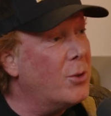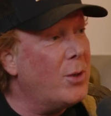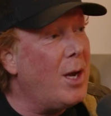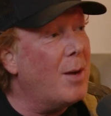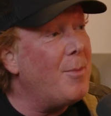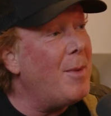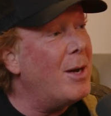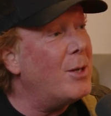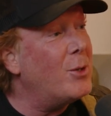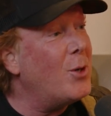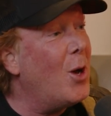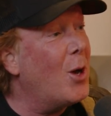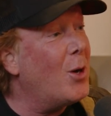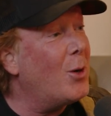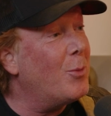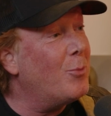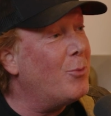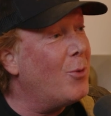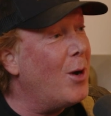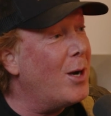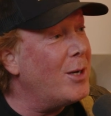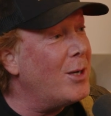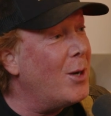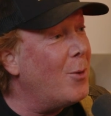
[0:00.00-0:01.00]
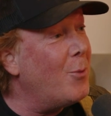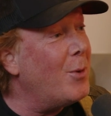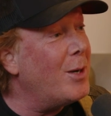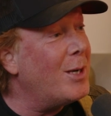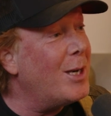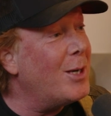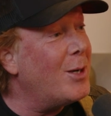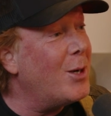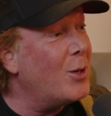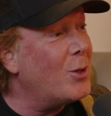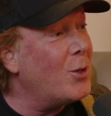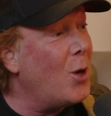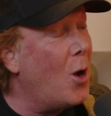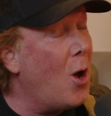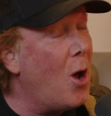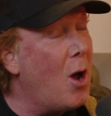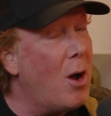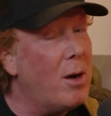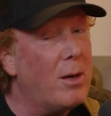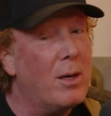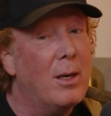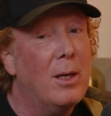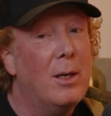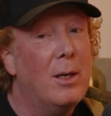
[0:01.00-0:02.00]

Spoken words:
"You got my daughter pregnant. We need to talk."